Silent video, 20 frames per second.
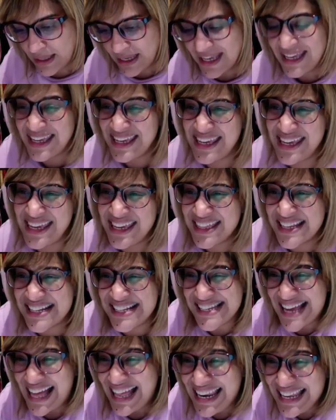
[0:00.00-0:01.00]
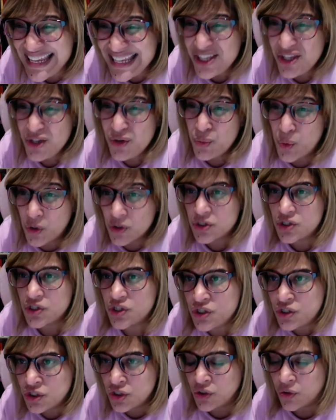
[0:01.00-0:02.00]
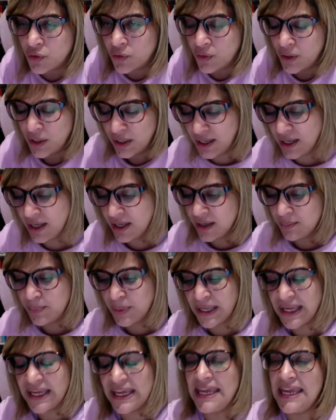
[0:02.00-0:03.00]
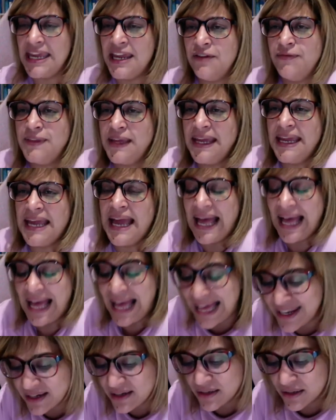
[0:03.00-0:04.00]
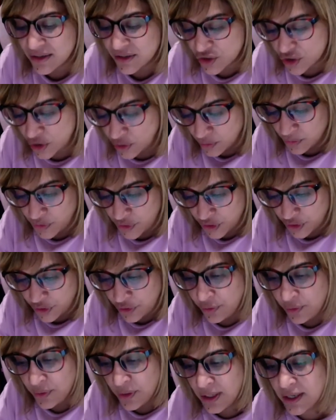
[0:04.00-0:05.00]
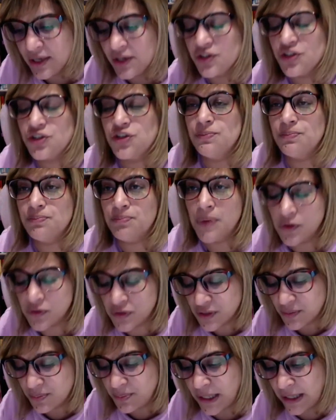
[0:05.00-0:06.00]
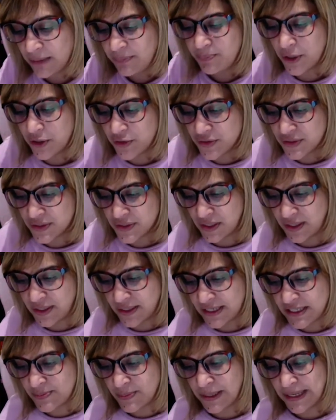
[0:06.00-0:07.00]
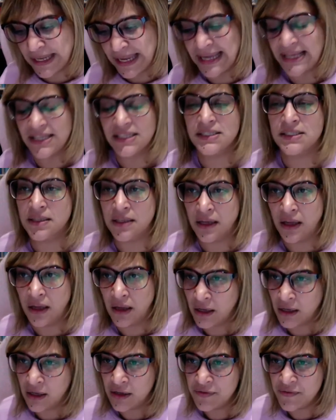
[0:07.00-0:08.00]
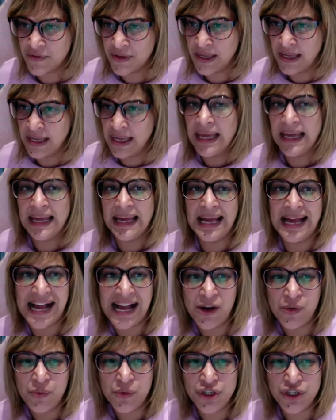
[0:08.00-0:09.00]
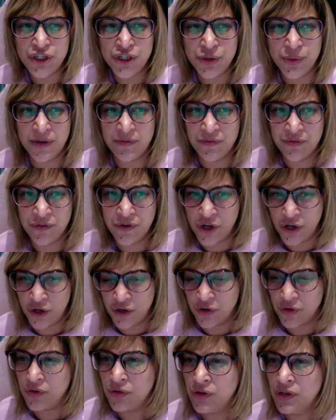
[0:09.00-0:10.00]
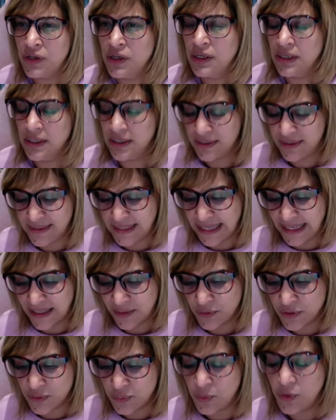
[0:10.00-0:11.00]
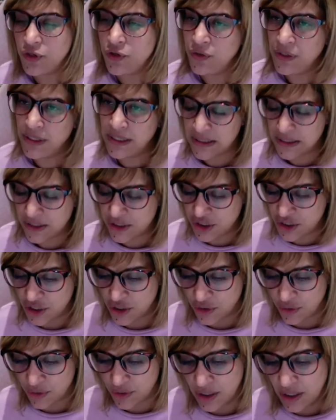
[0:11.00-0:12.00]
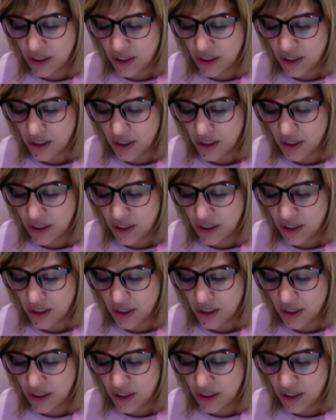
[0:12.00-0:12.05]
Here they're telling you what to do. But if they hadn't told you to multiply both sides by x to the half, how would you have known that was what you needed to do?